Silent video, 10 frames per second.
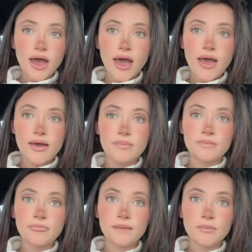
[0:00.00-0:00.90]

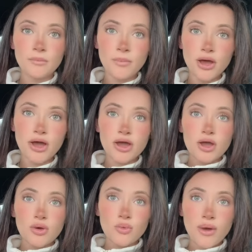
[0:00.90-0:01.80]
Um, but
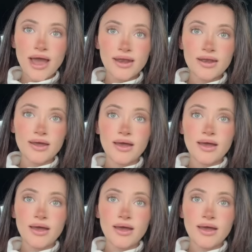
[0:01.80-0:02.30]
when